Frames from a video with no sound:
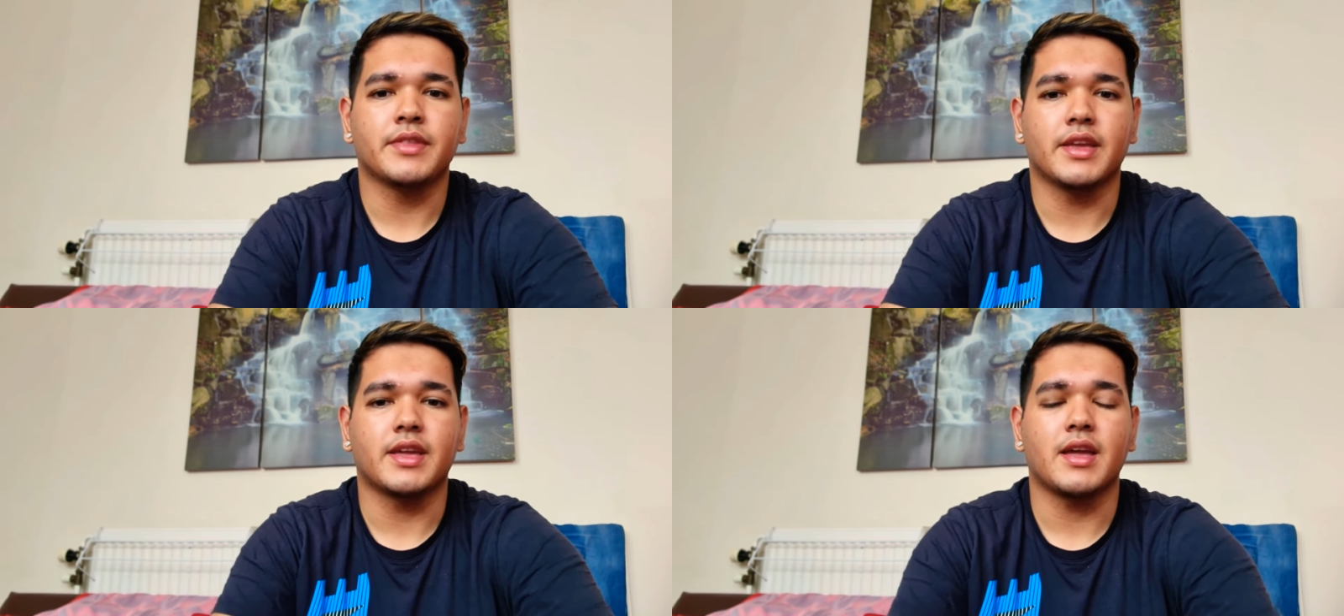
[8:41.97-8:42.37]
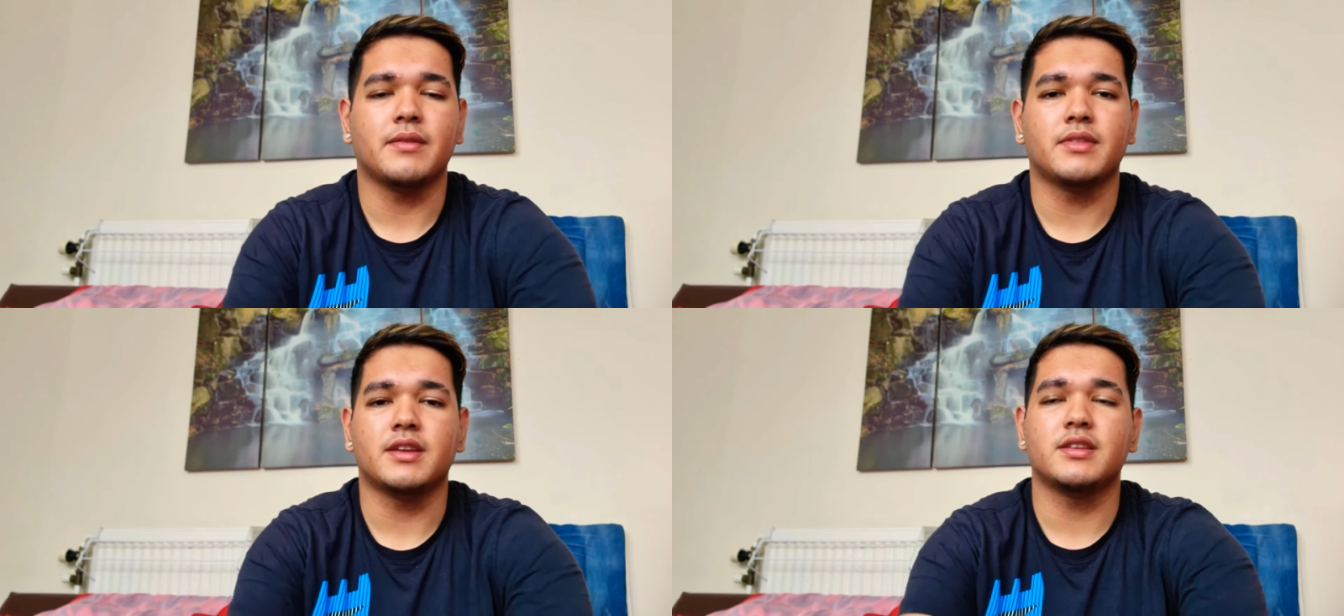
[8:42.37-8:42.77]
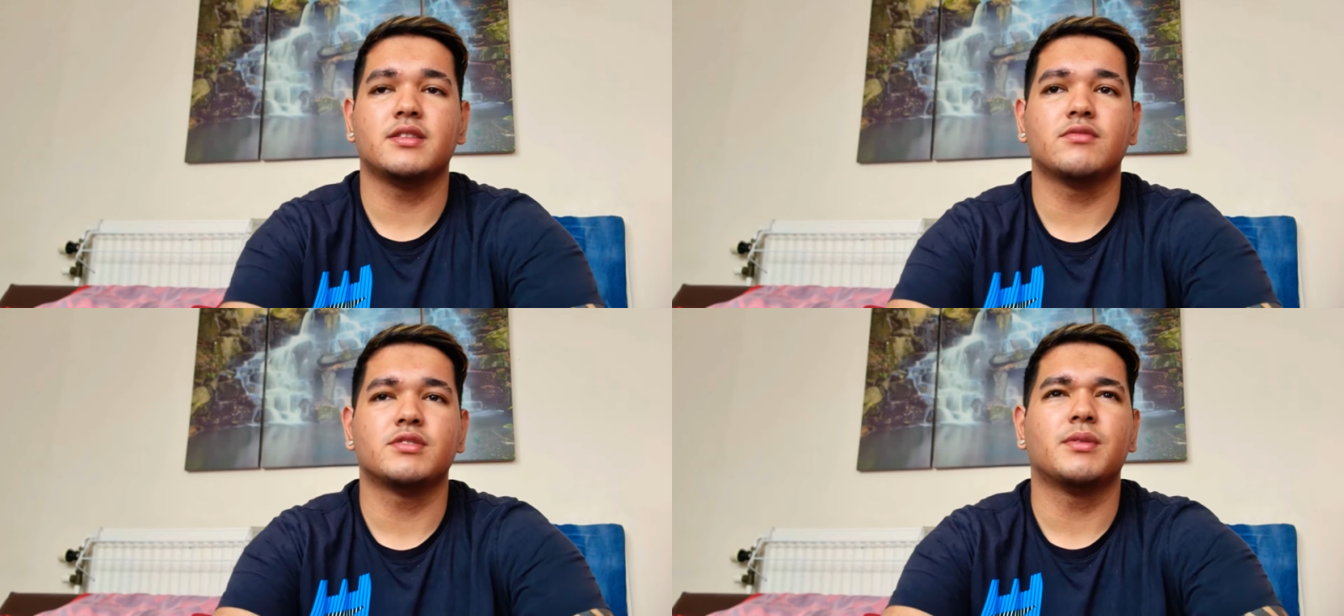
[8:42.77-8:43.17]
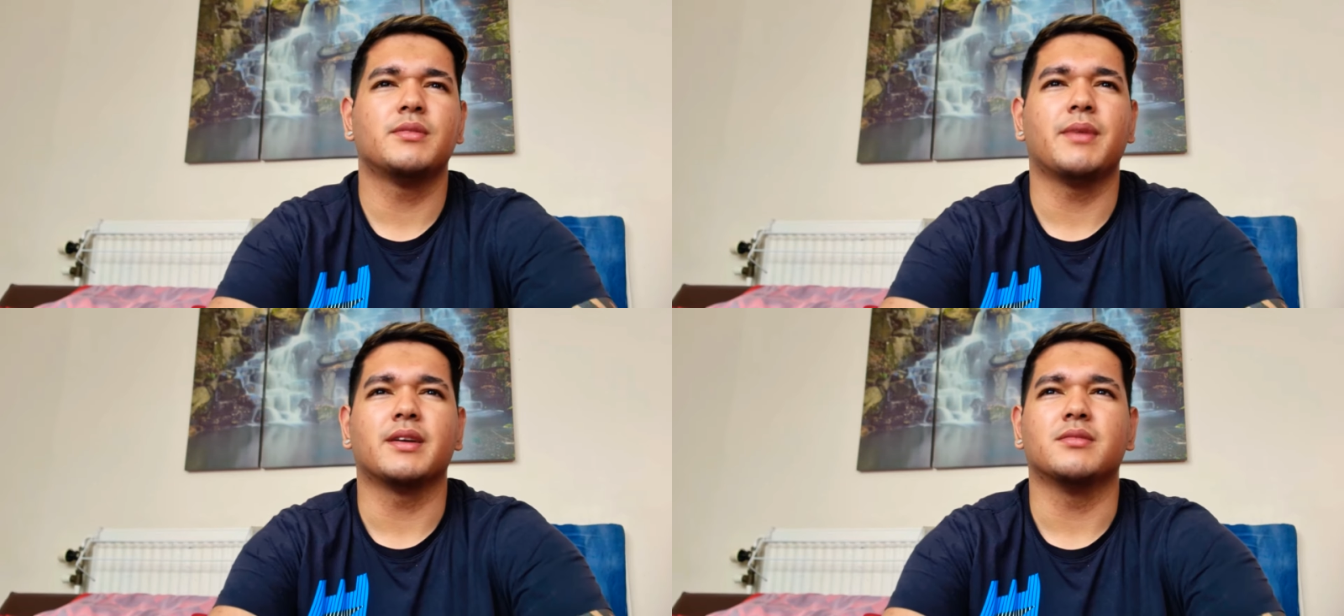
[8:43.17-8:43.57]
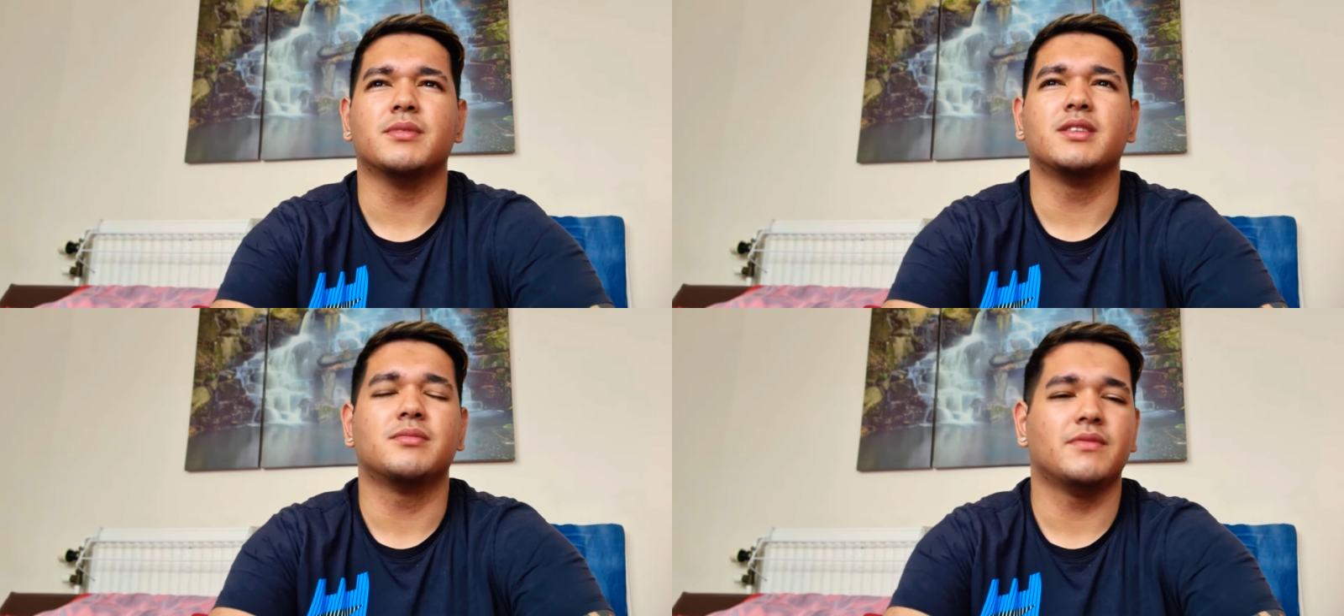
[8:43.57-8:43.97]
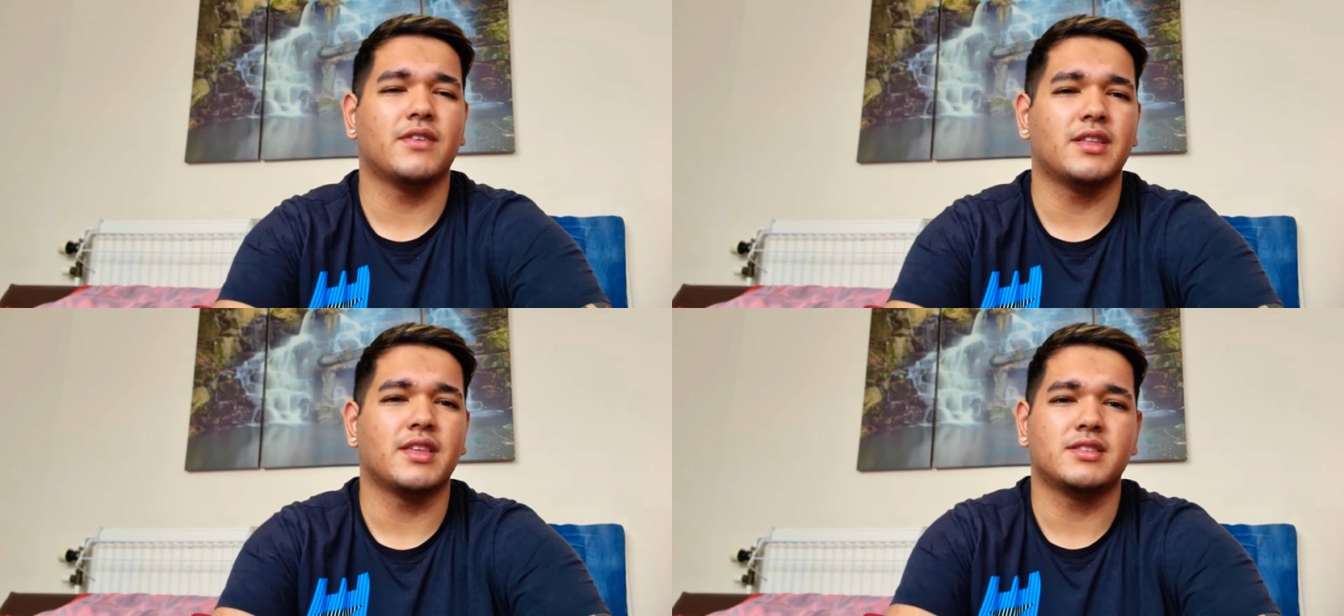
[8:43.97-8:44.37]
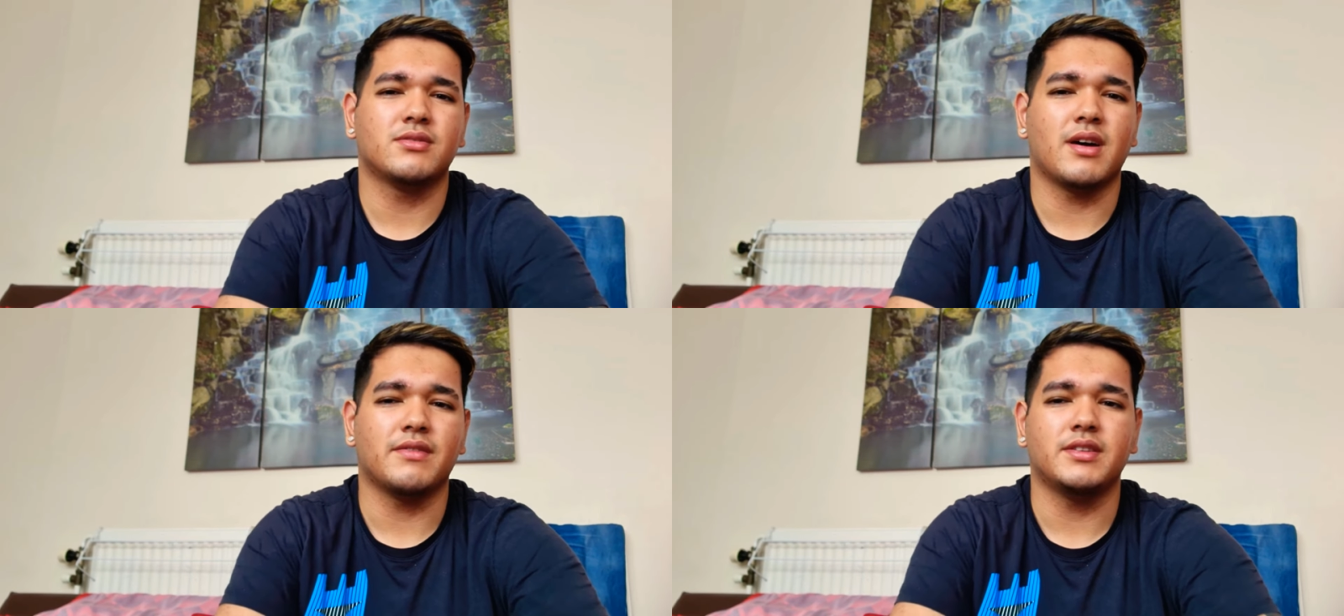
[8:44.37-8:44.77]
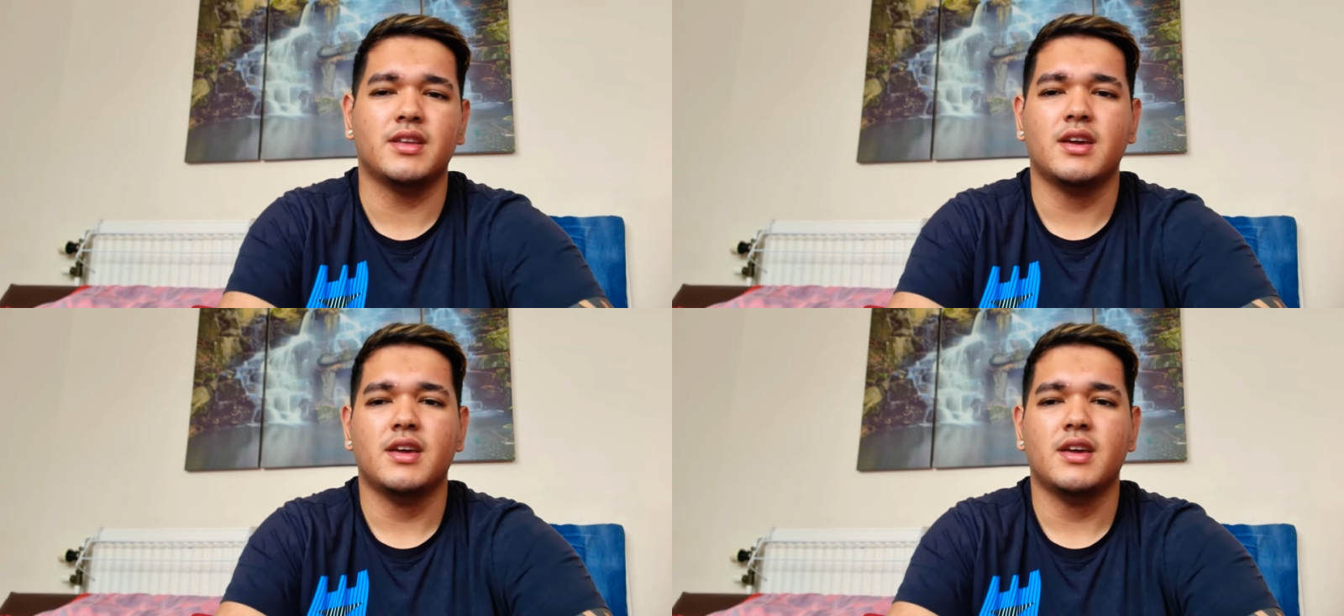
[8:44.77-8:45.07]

they didn't respond back to me, to be fair, they still haven't,